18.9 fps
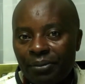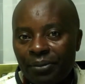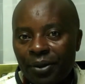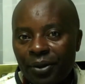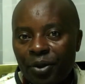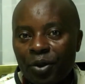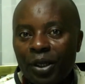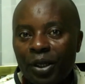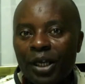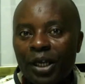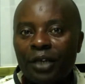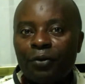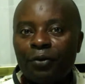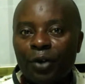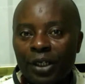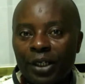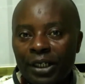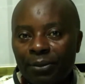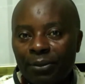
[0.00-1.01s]
So you get, for
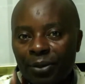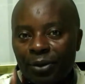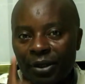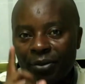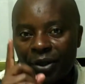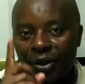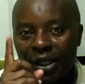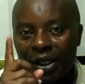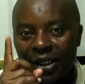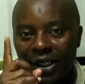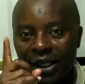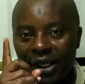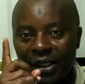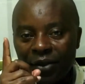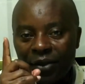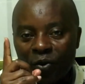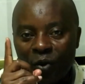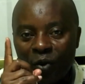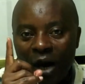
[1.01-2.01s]
example, somebody just
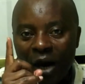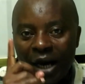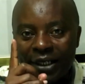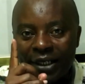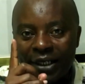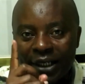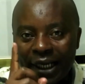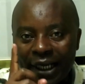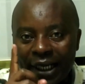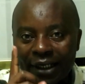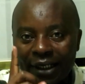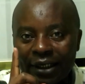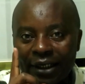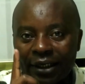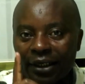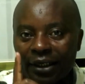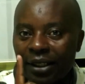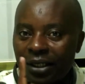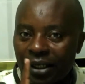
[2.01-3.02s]
getting one child, and
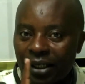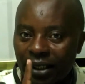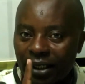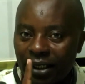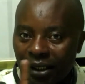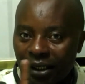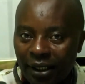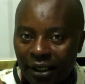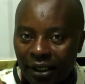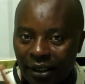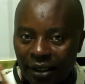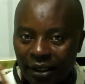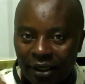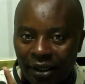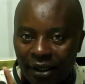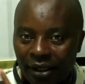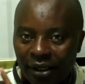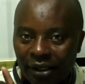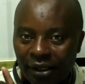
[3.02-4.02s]
then they say that
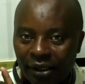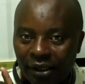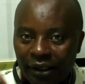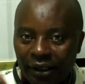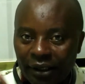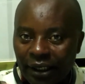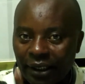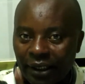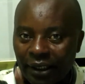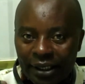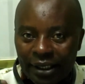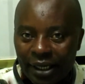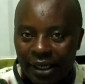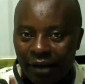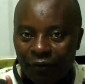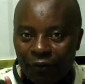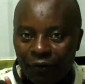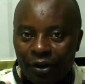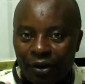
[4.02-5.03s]
that is
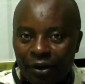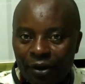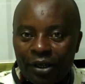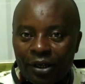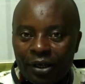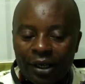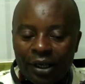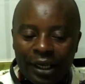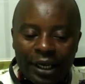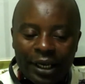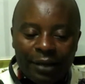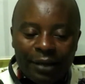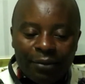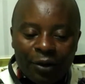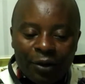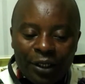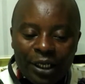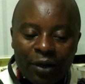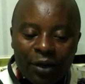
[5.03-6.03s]
enough.
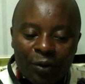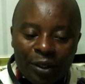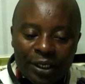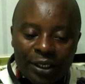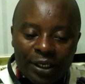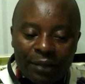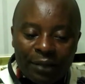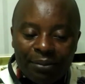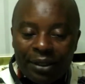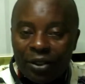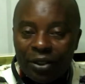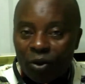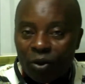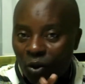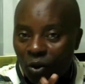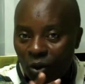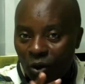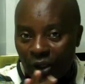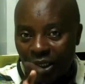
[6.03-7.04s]
Anybody here who is a bit
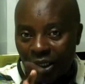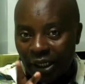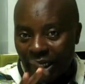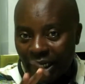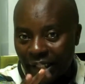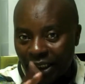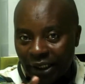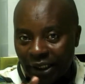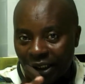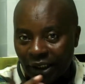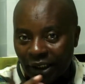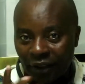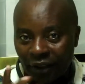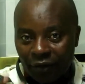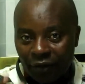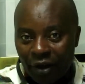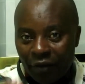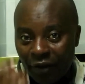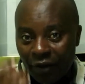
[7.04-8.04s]
old, like 30,
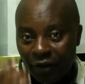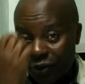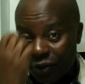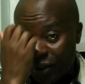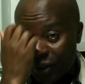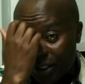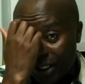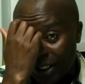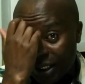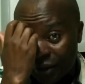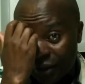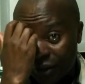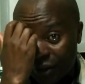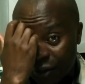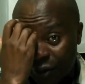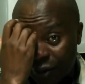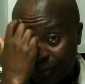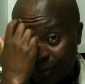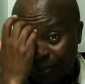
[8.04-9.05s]
35 years, will tell
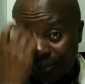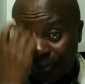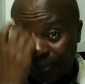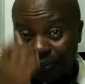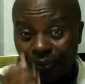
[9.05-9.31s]
you,